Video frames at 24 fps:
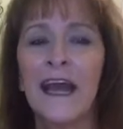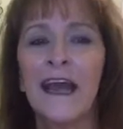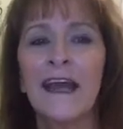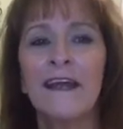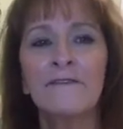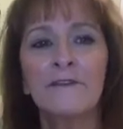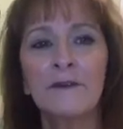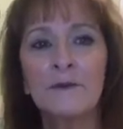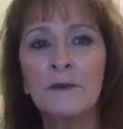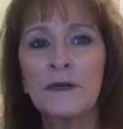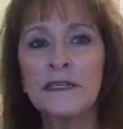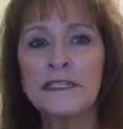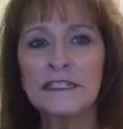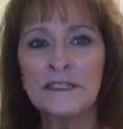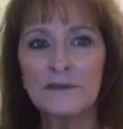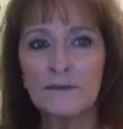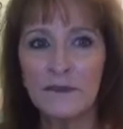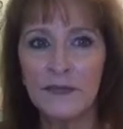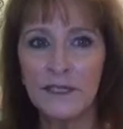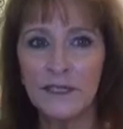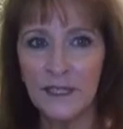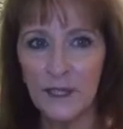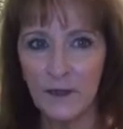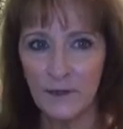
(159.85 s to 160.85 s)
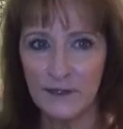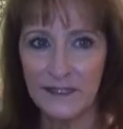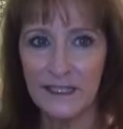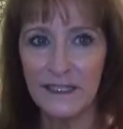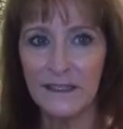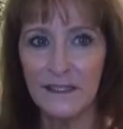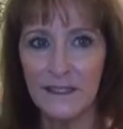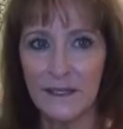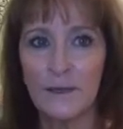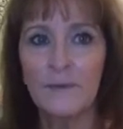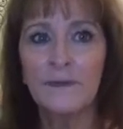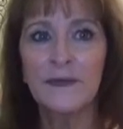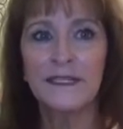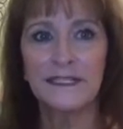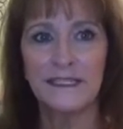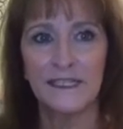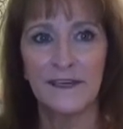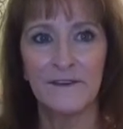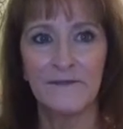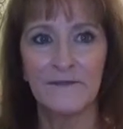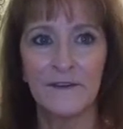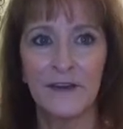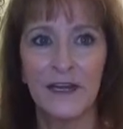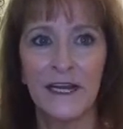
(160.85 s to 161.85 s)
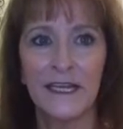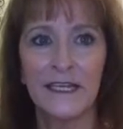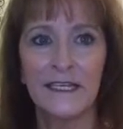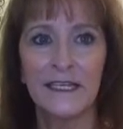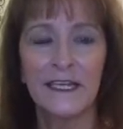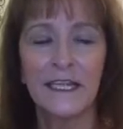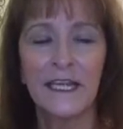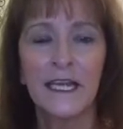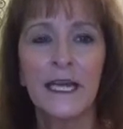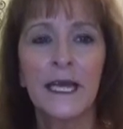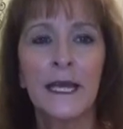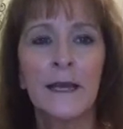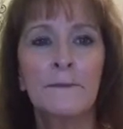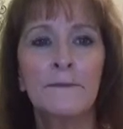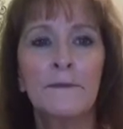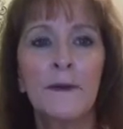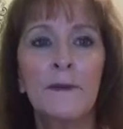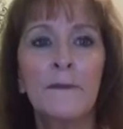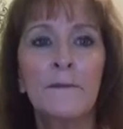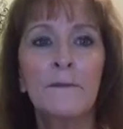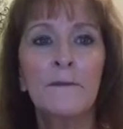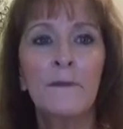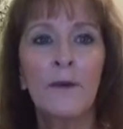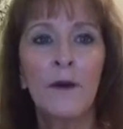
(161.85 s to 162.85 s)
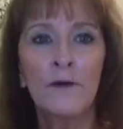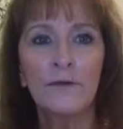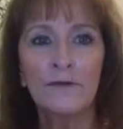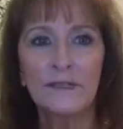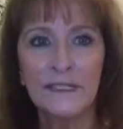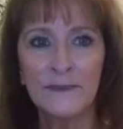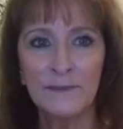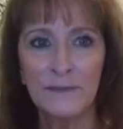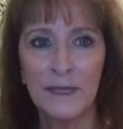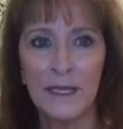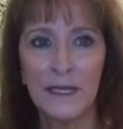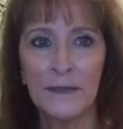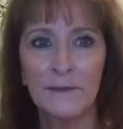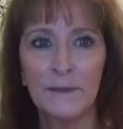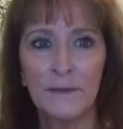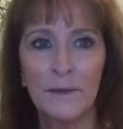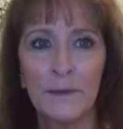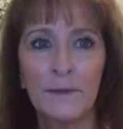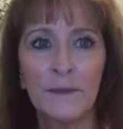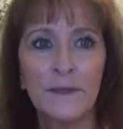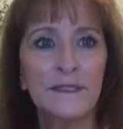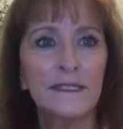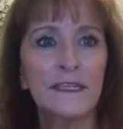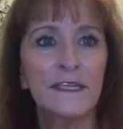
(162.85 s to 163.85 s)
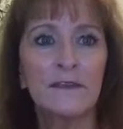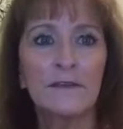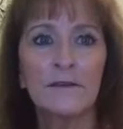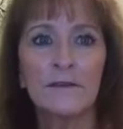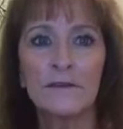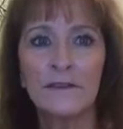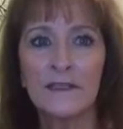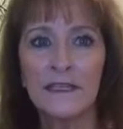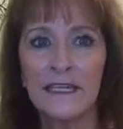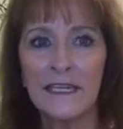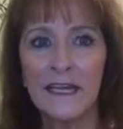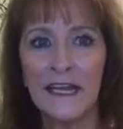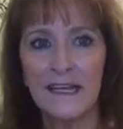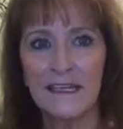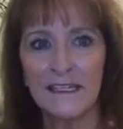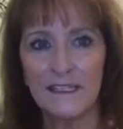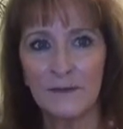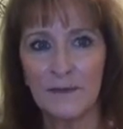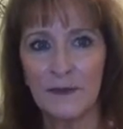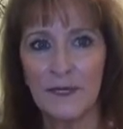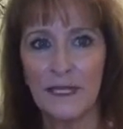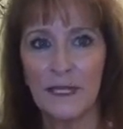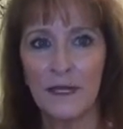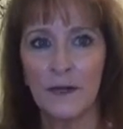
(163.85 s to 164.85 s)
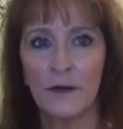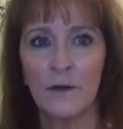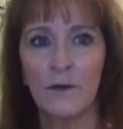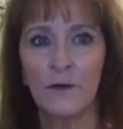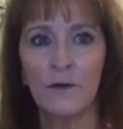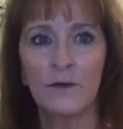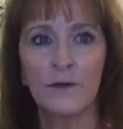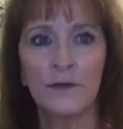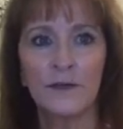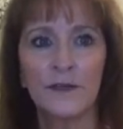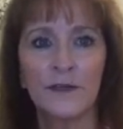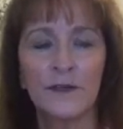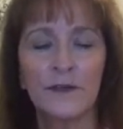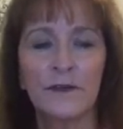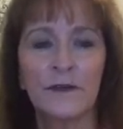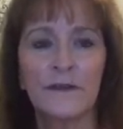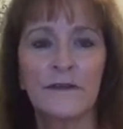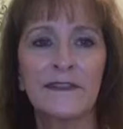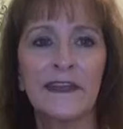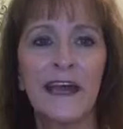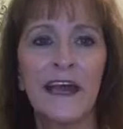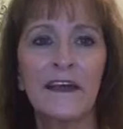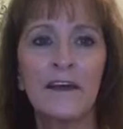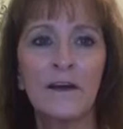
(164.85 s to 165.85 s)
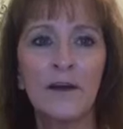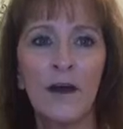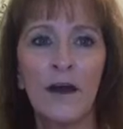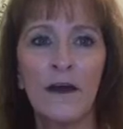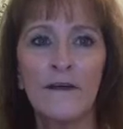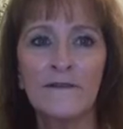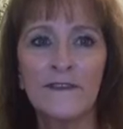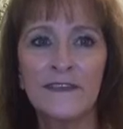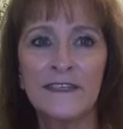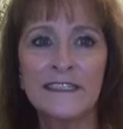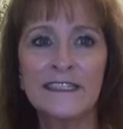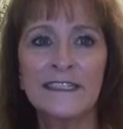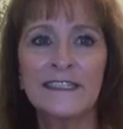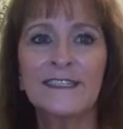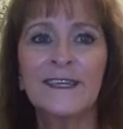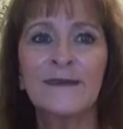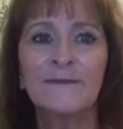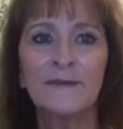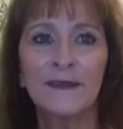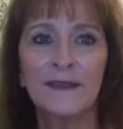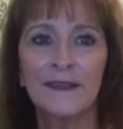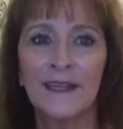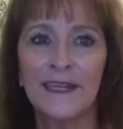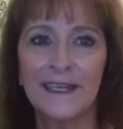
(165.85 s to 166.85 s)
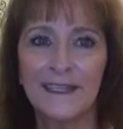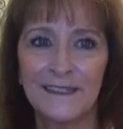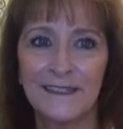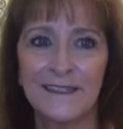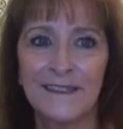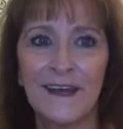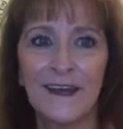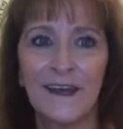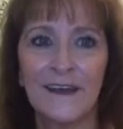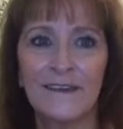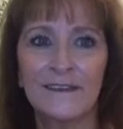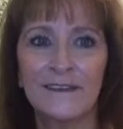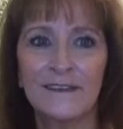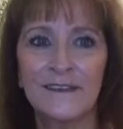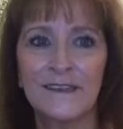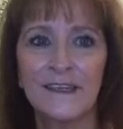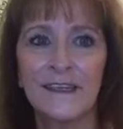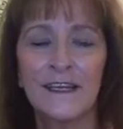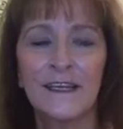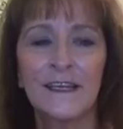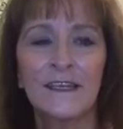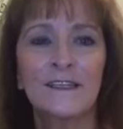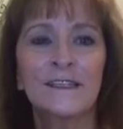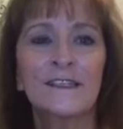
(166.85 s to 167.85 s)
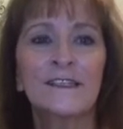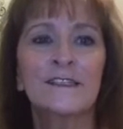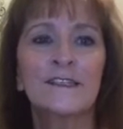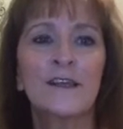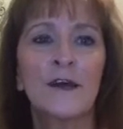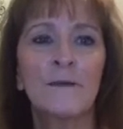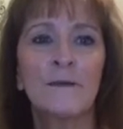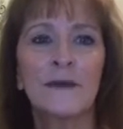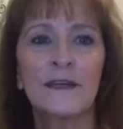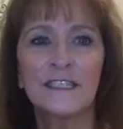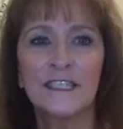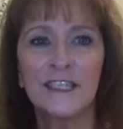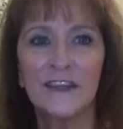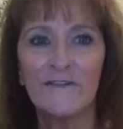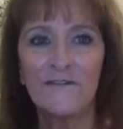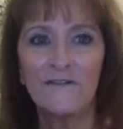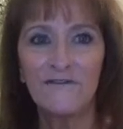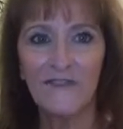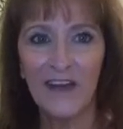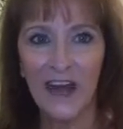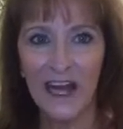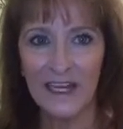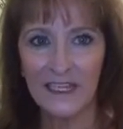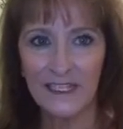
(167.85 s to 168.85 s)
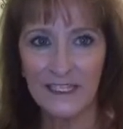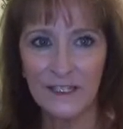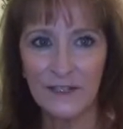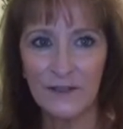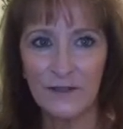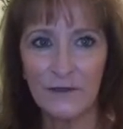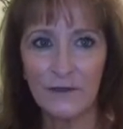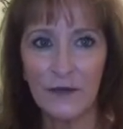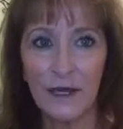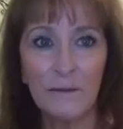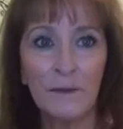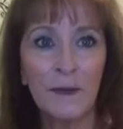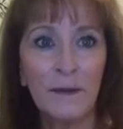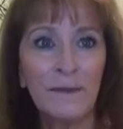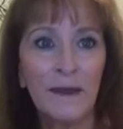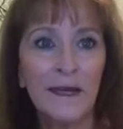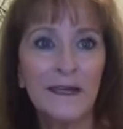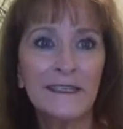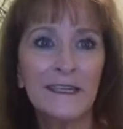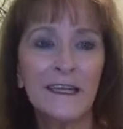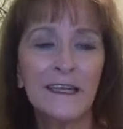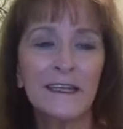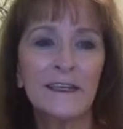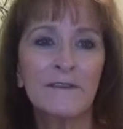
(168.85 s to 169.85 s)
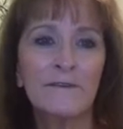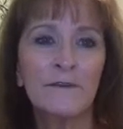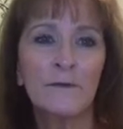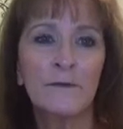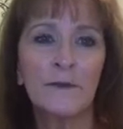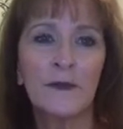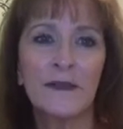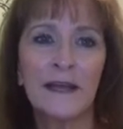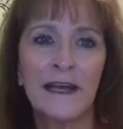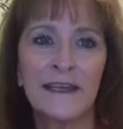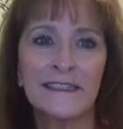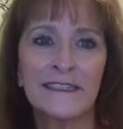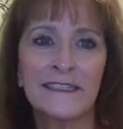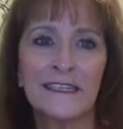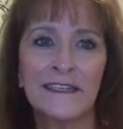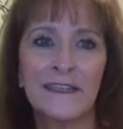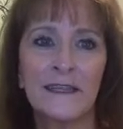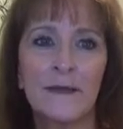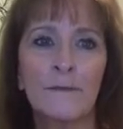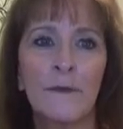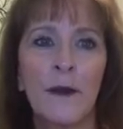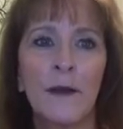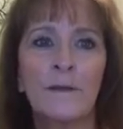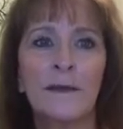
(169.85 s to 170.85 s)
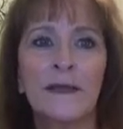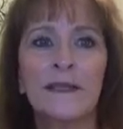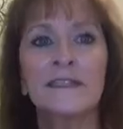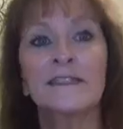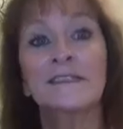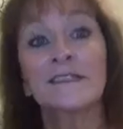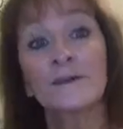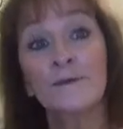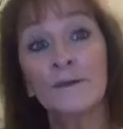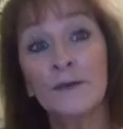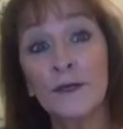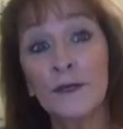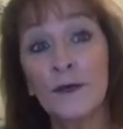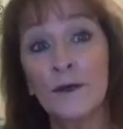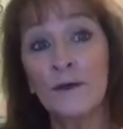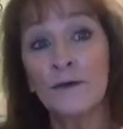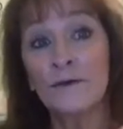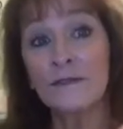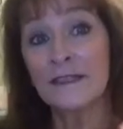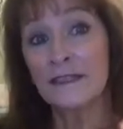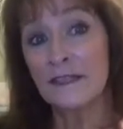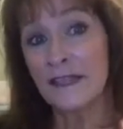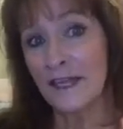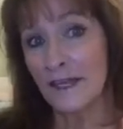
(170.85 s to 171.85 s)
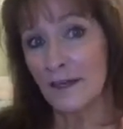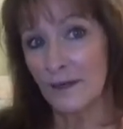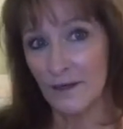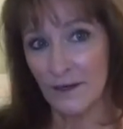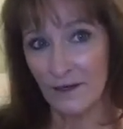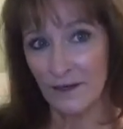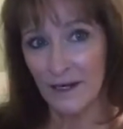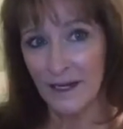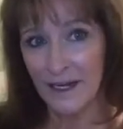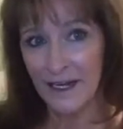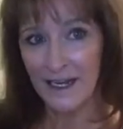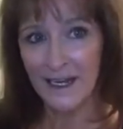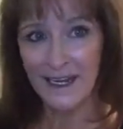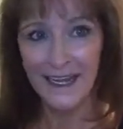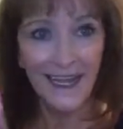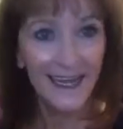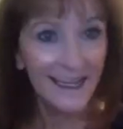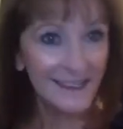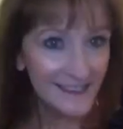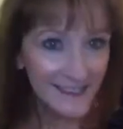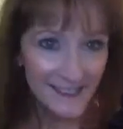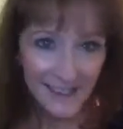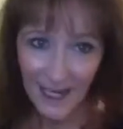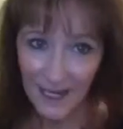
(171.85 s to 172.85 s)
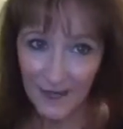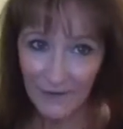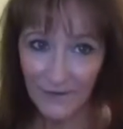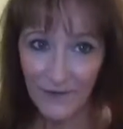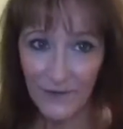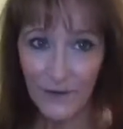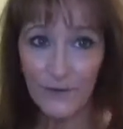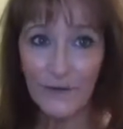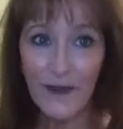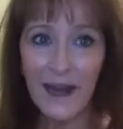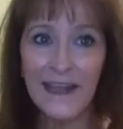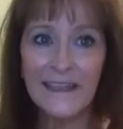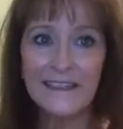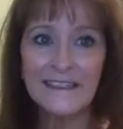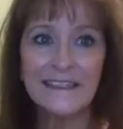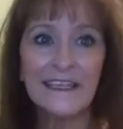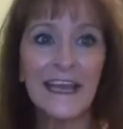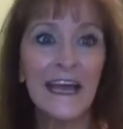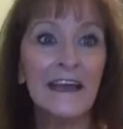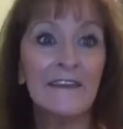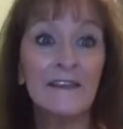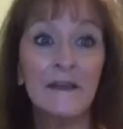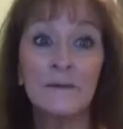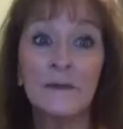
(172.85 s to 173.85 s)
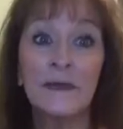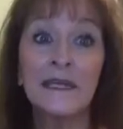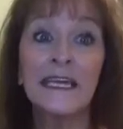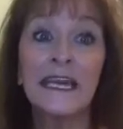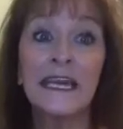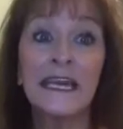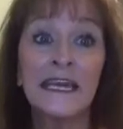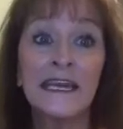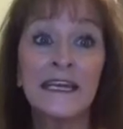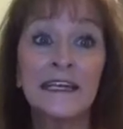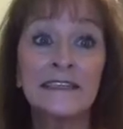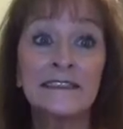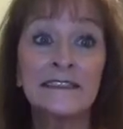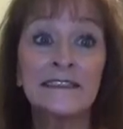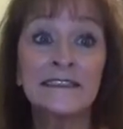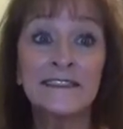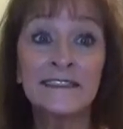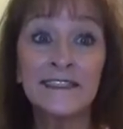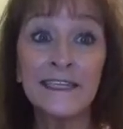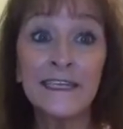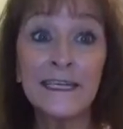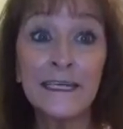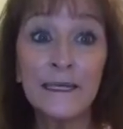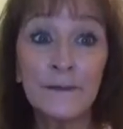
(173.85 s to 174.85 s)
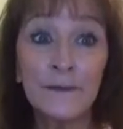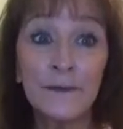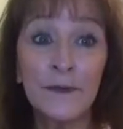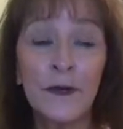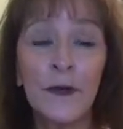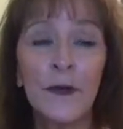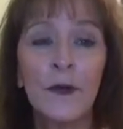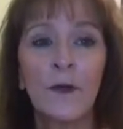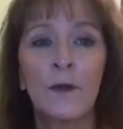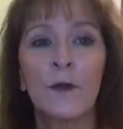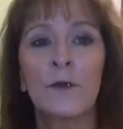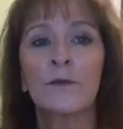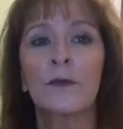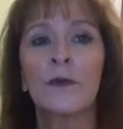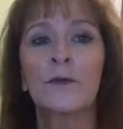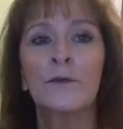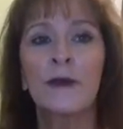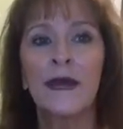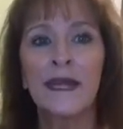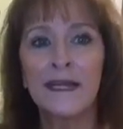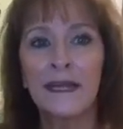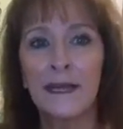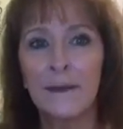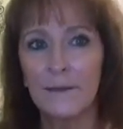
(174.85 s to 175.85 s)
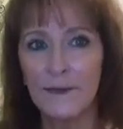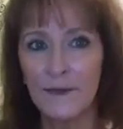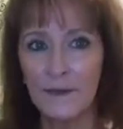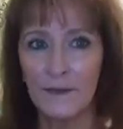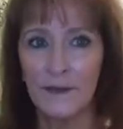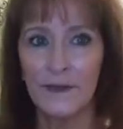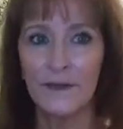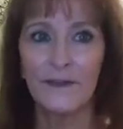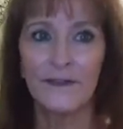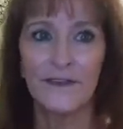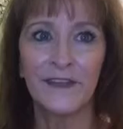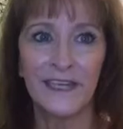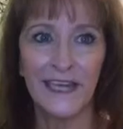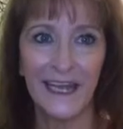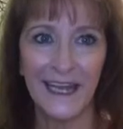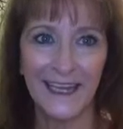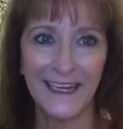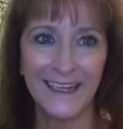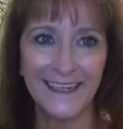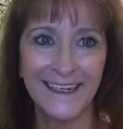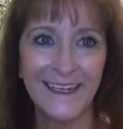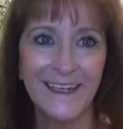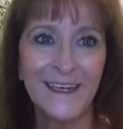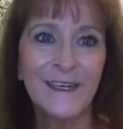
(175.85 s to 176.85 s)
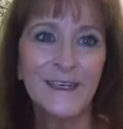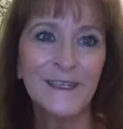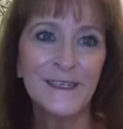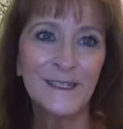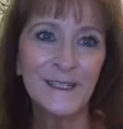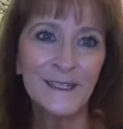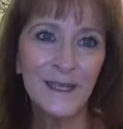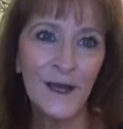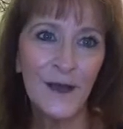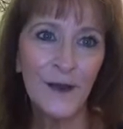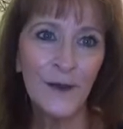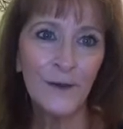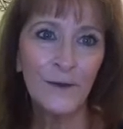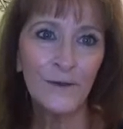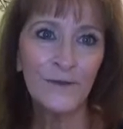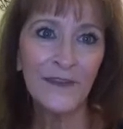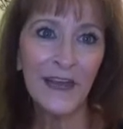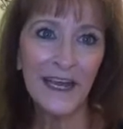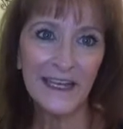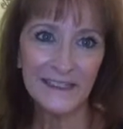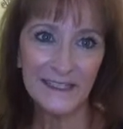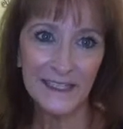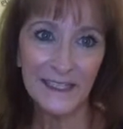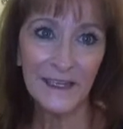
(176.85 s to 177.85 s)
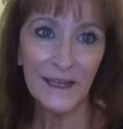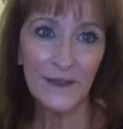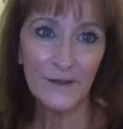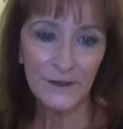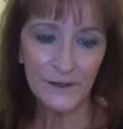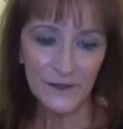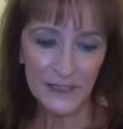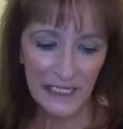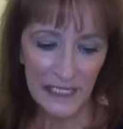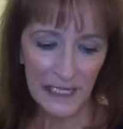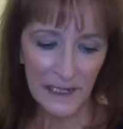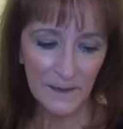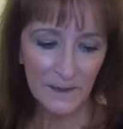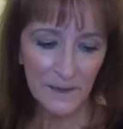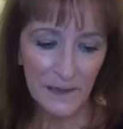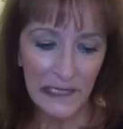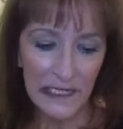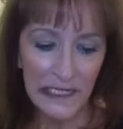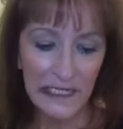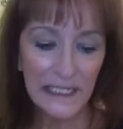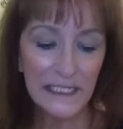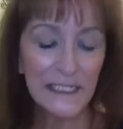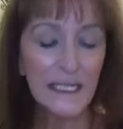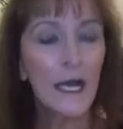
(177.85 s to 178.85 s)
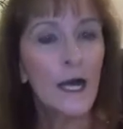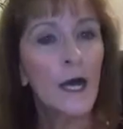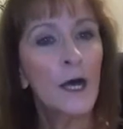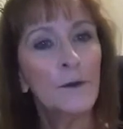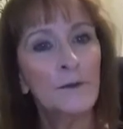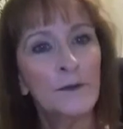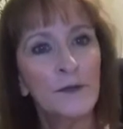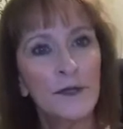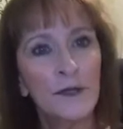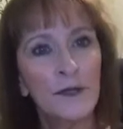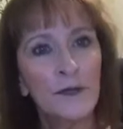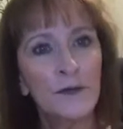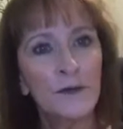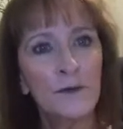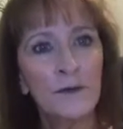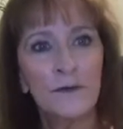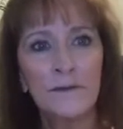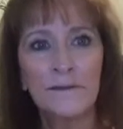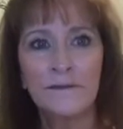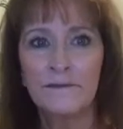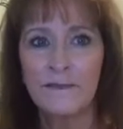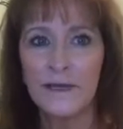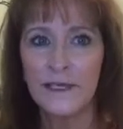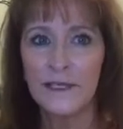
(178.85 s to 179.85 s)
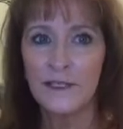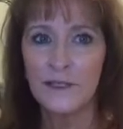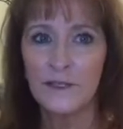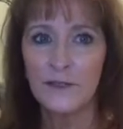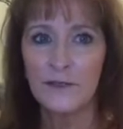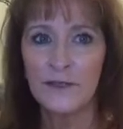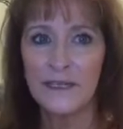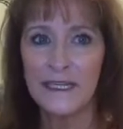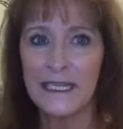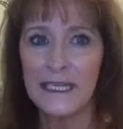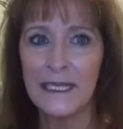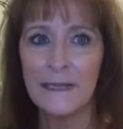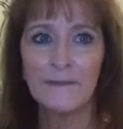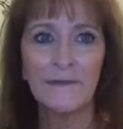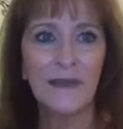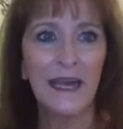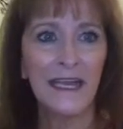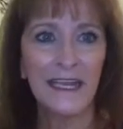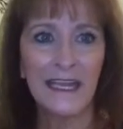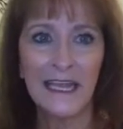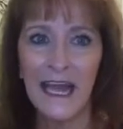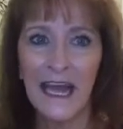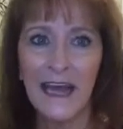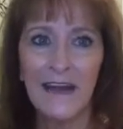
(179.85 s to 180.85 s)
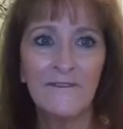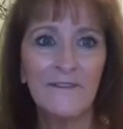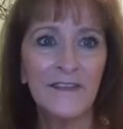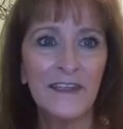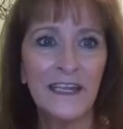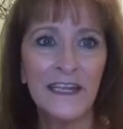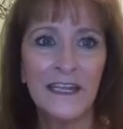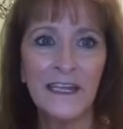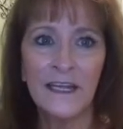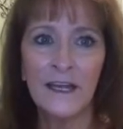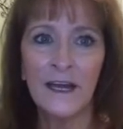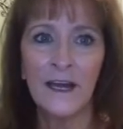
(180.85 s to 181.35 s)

Everyone's window is a little bit different, but most people, particularly as we get older, that coffee stimulates us so much faster, and we might not even realize it at the moment until we go to lay our heads down for rest, and then we can't sleep or we wake up in the middle of the night. So that's another tip to help you make sure to keep that caffeine